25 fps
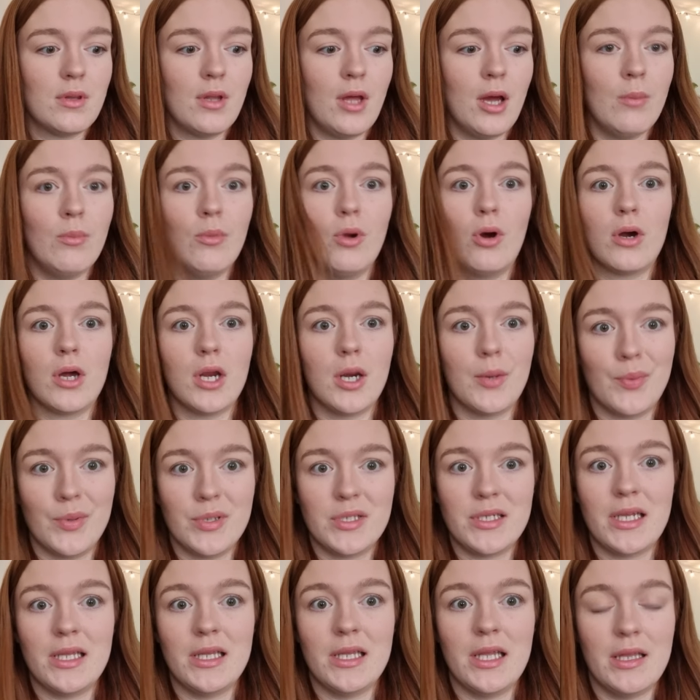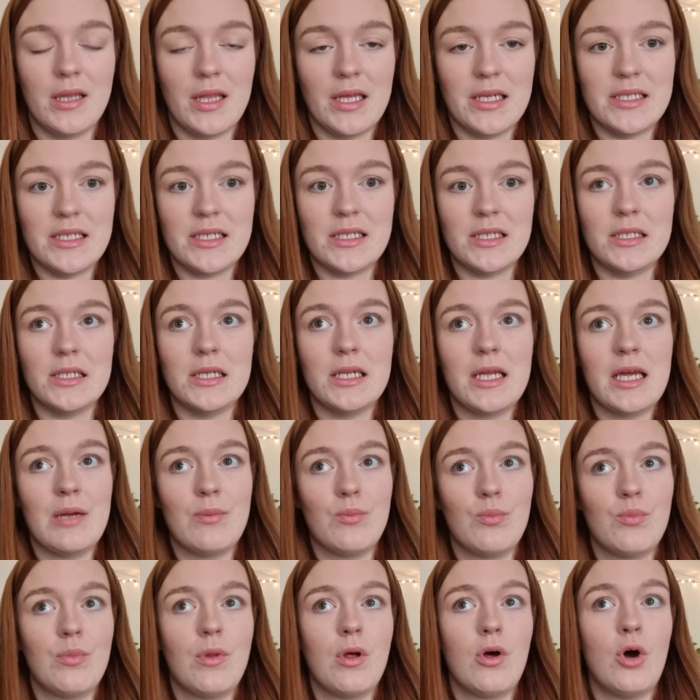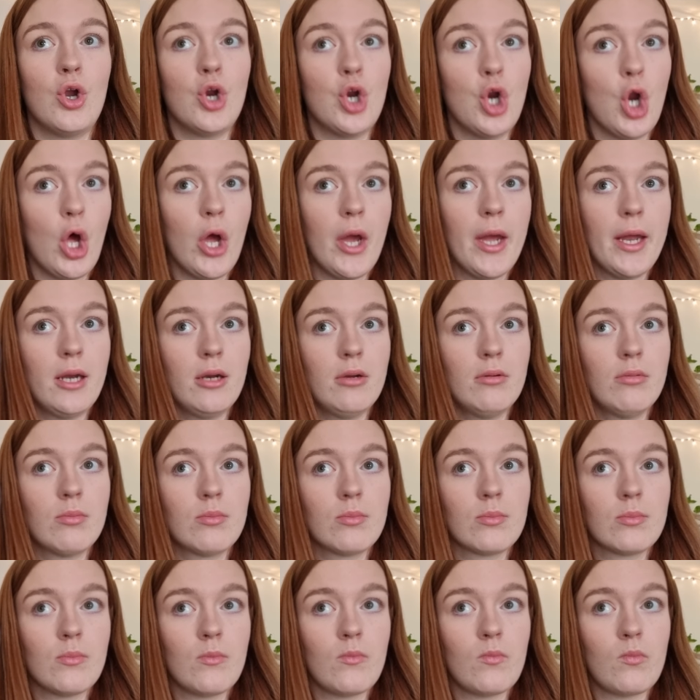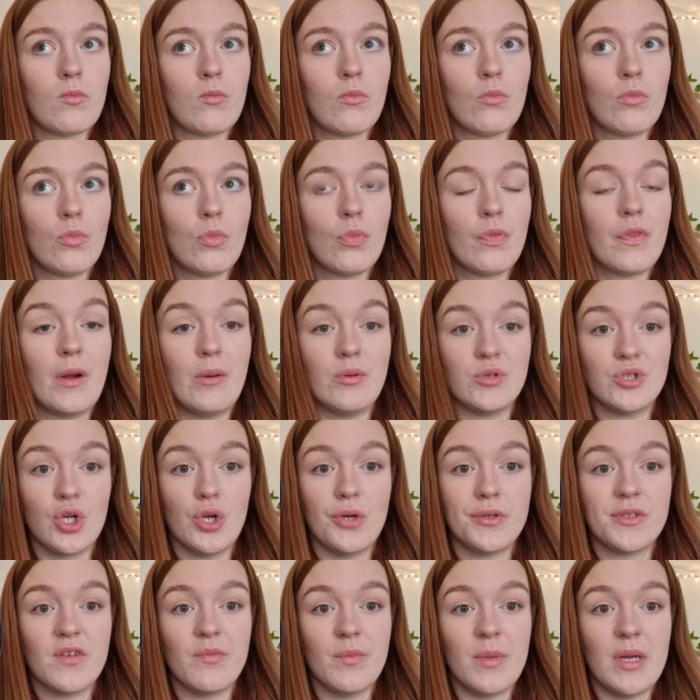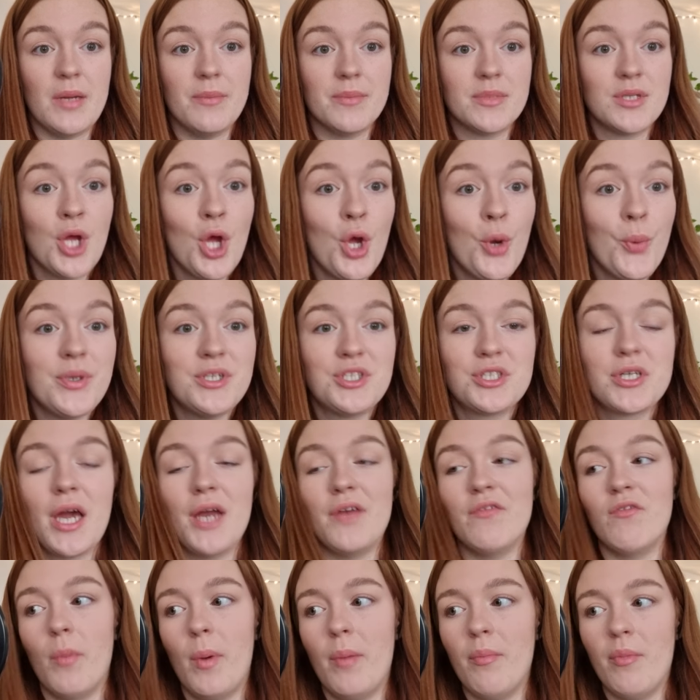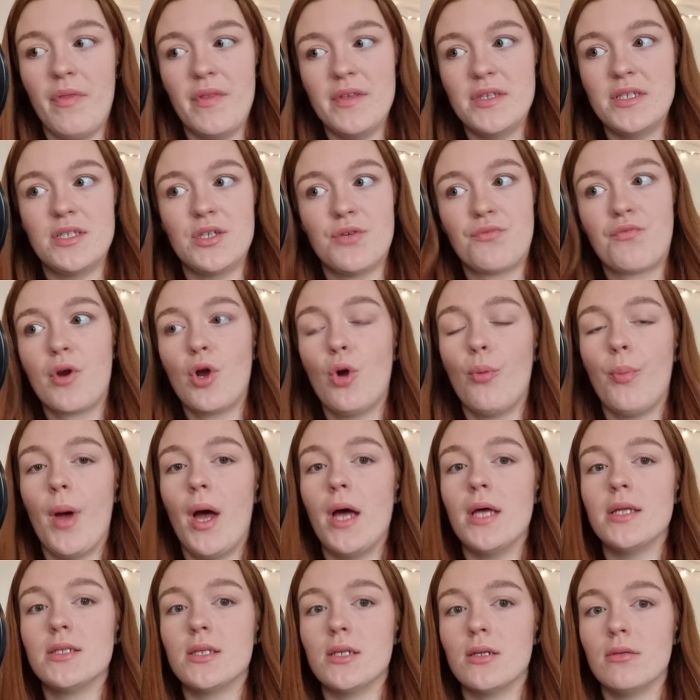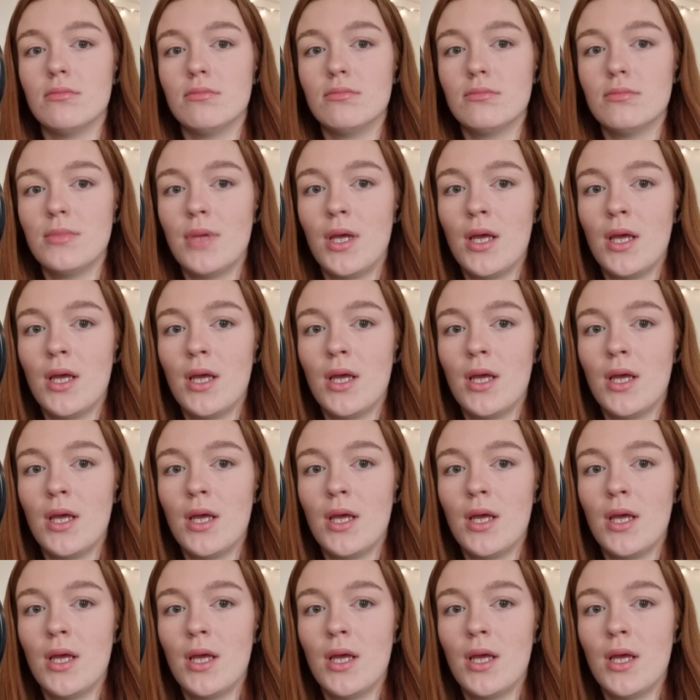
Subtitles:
I'm not going to pretend that they didn't. Online, there was a lot of memes, which again, remember, this is a real person.